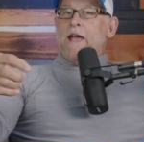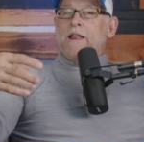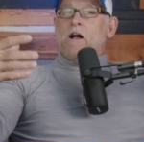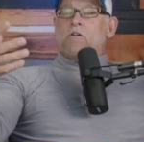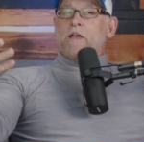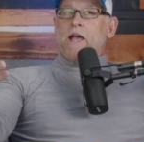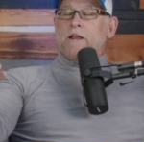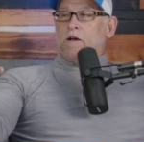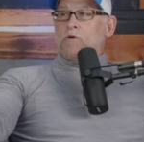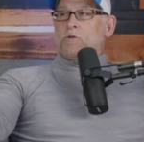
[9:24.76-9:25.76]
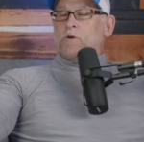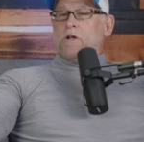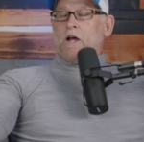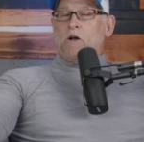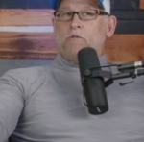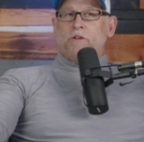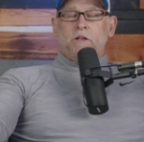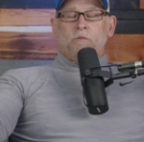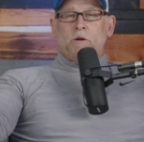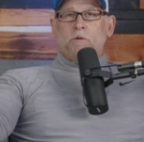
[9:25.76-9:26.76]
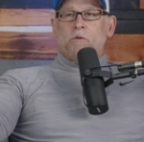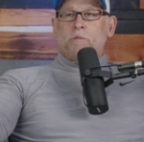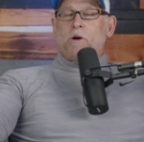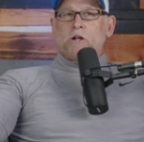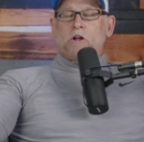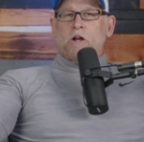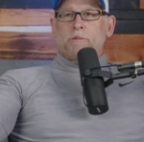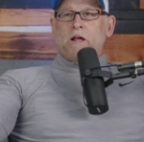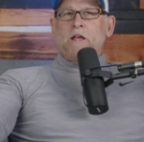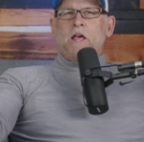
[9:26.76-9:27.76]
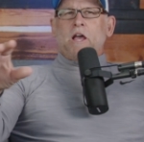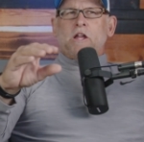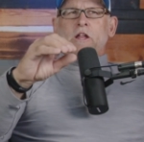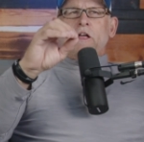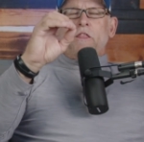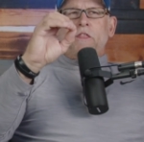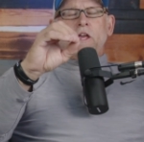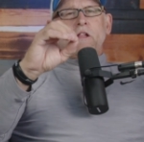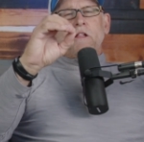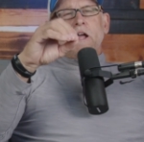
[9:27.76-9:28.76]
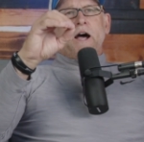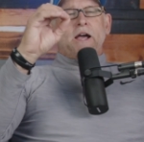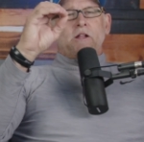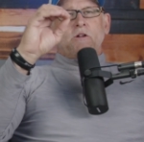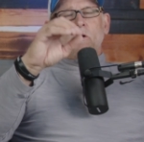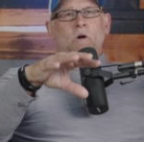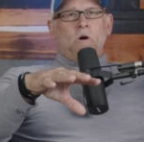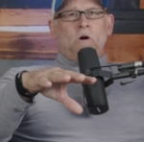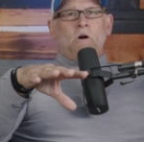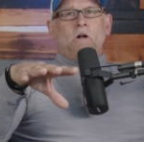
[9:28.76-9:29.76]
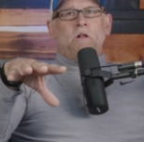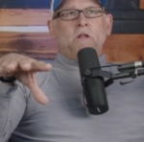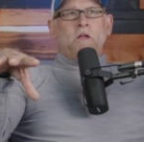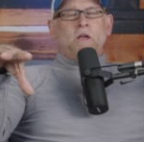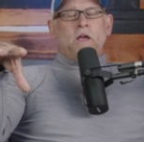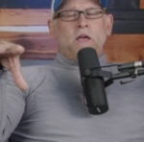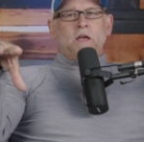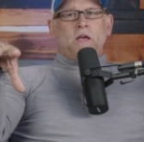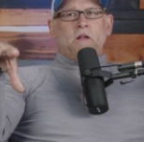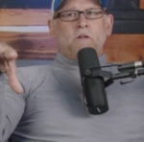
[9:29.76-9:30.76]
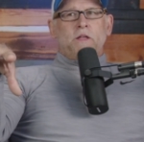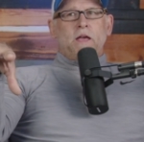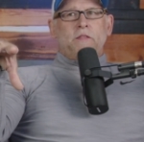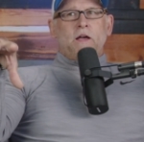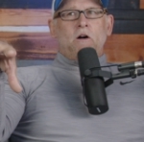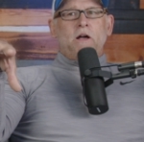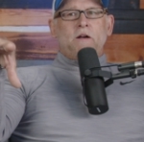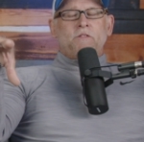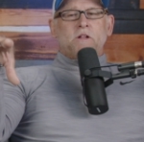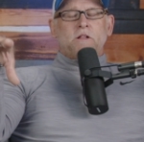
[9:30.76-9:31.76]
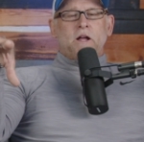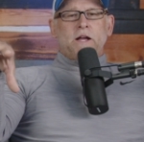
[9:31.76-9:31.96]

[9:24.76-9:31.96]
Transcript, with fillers: And Al Qaeda, which we're gonna probably talk about, because these guys are all, you know, they all have this